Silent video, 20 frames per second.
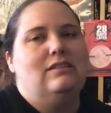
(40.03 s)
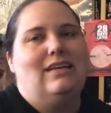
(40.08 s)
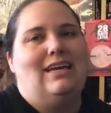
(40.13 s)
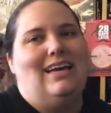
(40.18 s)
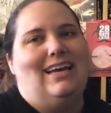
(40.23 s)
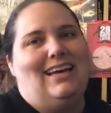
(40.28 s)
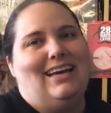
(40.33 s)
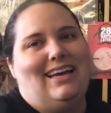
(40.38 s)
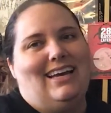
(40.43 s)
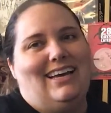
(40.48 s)

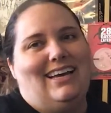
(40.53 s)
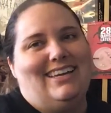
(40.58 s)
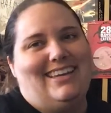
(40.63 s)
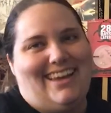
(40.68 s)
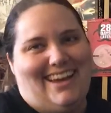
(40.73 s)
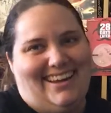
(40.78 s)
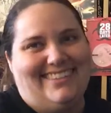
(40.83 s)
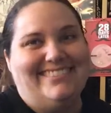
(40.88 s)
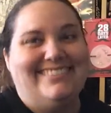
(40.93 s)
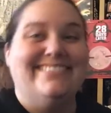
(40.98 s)
Uh,
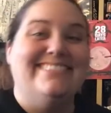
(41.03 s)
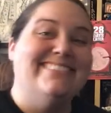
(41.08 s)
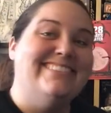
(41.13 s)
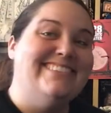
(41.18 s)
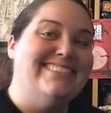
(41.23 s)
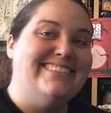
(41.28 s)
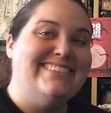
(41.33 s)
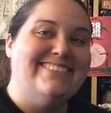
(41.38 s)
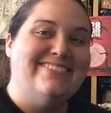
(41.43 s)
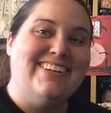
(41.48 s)
yeah.
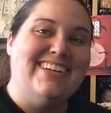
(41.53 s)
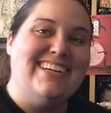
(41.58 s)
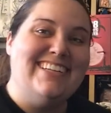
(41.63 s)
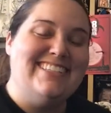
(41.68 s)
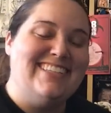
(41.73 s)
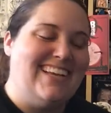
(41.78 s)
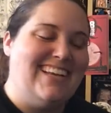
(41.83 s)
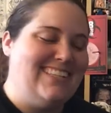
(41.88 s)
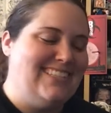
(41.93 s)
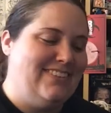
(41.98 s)
We're going
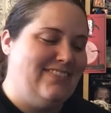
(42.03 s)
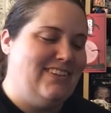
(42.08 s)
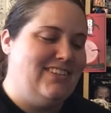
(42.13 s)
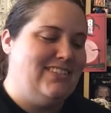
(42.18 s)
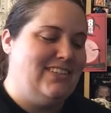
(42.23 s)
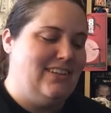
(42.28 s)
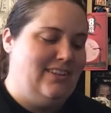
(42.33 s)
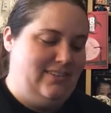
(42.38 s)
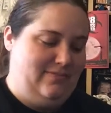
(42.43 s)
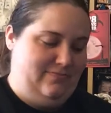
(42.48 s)
to say it's
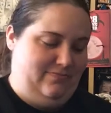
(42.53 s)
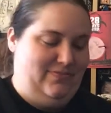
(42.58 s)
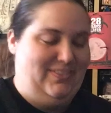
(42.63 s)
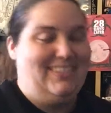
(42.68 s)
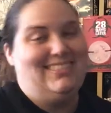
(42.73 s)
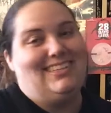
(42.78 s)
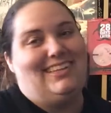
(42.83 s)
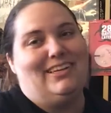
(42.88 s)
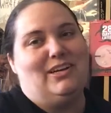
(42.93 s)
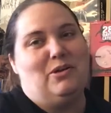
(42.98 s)
original
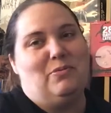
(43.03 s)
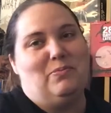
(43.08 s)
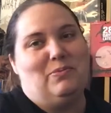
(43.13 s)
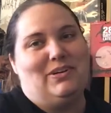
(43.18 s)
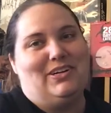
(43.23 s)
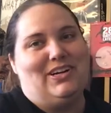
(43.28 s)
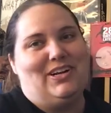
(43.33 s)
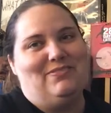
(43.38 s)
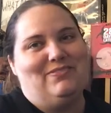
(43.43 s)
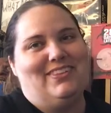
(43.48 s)
until I open
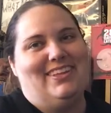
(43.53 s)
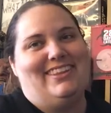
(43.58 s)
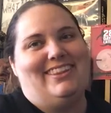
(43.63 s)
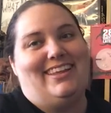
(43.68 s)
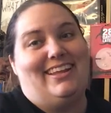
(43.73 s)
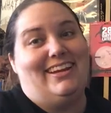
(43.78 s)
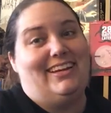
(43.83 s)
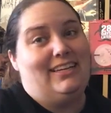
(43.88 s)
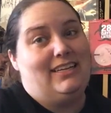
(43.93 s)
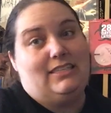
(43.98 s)
it up, and
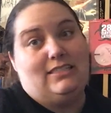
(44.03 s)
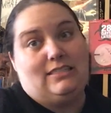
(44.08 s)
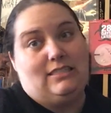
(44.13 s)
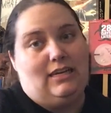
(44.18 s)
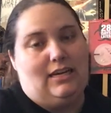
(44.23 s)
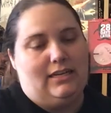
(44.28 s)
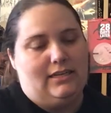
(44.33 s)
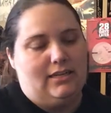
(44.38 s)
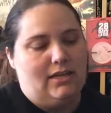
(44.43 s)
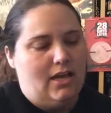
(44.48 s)
then it's
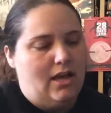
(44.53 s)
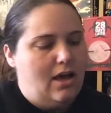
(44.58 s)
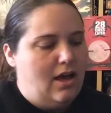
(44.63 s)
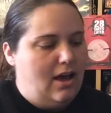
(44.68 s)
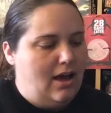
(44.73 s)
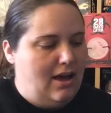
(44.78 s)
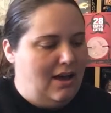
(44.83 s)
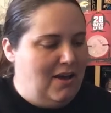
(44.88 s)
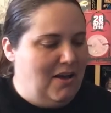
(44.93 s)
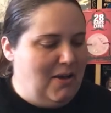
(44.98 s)
not.
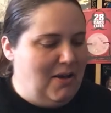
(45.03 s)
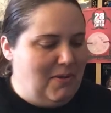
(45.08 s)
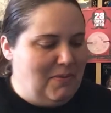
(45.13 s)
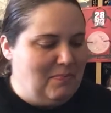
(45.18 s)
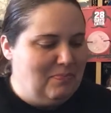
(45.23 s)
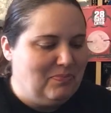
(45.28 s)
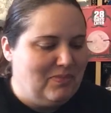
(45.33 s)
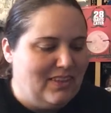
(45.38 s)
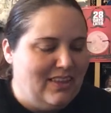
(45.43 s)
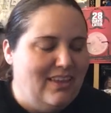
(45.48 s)

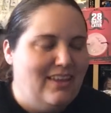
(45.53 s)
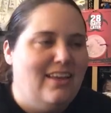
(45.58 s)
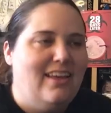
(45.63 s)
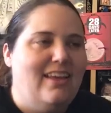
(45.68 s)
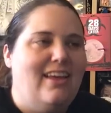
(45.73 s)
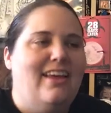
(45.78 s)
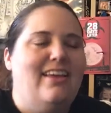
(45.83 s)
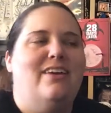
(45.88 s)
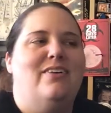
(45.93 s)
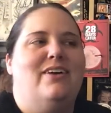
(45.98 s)
Um,
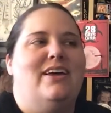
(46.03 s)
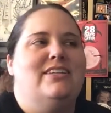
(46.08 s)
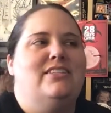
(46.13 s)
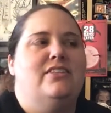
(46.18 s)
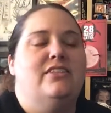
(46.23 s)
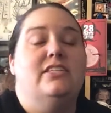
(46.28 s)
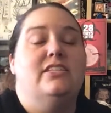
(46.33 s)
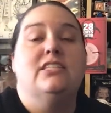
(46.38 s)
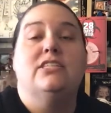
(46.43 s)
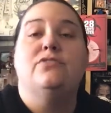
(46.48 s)
okay, so
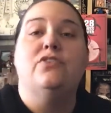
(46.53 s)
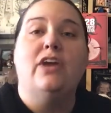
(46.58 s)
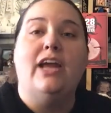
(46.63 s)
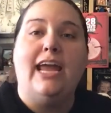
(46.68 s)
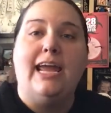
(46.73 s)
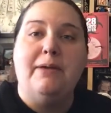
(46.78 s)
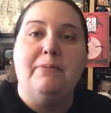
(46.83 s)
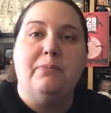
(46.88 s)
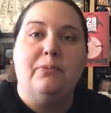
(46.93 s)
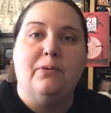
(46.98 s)
this is for
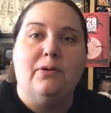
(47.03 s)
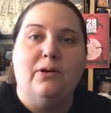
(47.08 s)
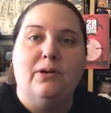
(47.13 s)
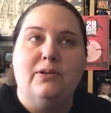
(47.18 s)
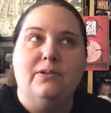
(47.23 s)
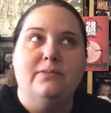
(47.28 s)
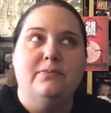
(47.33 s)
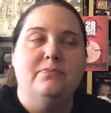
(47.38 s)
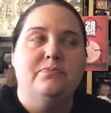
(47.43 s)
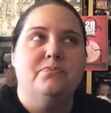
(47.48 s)

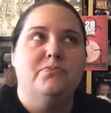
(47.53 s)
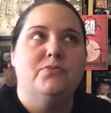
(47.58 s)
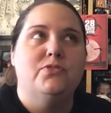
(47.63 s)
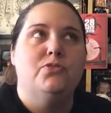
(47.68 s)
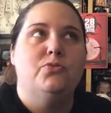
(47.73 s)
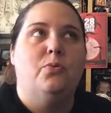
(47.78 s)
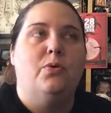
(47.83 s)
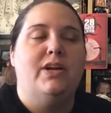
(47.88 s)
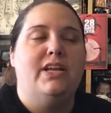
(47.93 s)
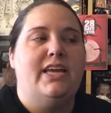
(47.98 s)
April
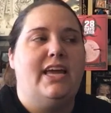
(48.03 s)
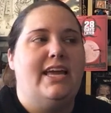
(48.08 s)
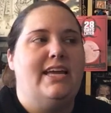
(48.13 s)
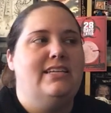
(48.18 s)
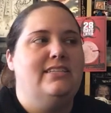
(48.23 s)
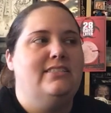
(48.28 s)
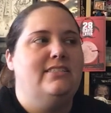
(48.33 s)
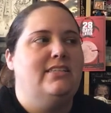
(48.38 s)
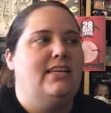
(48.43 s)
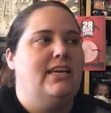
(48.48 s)

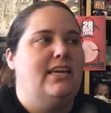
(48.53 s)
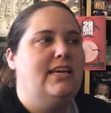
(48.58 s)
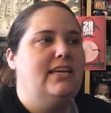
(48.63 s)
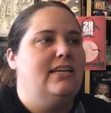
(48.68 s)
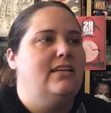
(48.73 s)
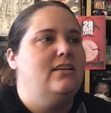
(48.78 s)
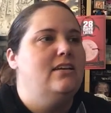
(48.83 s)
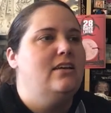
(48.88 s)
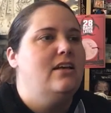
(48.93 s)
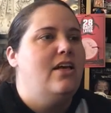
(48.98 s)

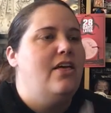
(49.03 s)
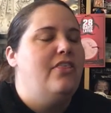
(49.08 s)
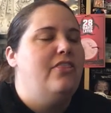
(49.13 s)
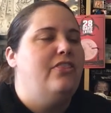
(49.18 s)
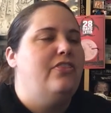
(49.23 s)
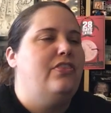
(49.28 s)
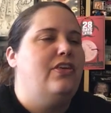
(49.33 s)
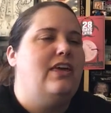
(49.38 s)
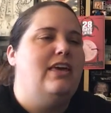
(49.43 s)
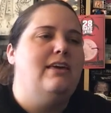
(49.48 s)
2018.
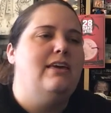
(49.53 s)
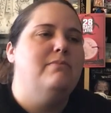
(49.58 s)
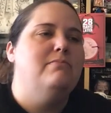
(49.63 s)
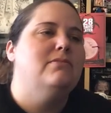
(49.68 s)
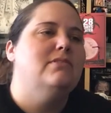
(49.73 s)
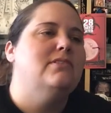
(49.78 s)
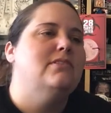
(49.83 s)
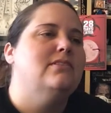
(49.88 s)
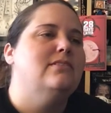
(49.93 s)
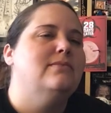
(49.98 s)

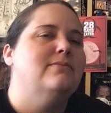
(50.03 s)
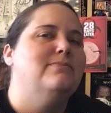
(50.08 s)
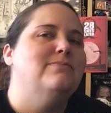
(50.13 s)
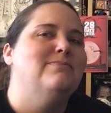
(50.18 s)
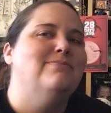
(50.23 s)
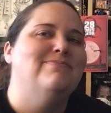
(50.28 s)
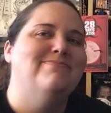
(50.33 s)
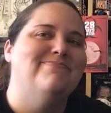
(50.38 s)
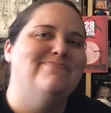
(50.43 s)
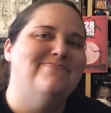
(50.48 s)
Themes
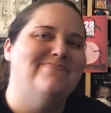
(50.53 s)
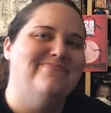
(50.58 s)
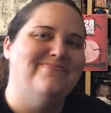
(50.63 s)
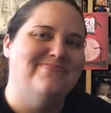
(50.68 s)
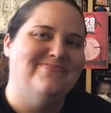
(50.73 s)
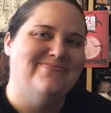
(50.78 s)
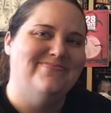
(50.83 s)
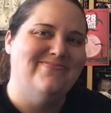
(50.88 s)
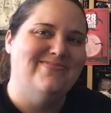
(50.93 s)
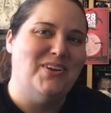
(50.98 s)

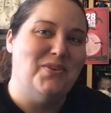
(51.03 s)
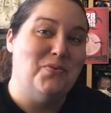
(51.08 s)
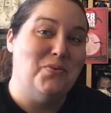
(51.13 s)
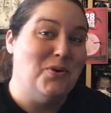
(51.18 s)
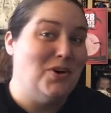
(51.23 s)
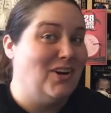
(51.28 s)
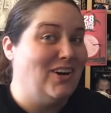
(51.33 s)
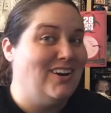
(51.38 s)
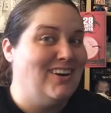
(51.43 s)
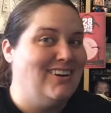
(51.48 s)

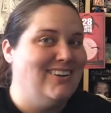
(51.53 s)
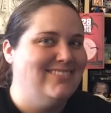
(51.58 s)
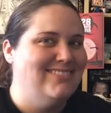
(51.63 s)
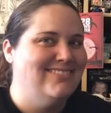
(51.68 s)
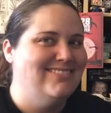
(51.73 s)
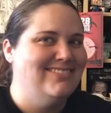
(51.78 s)
were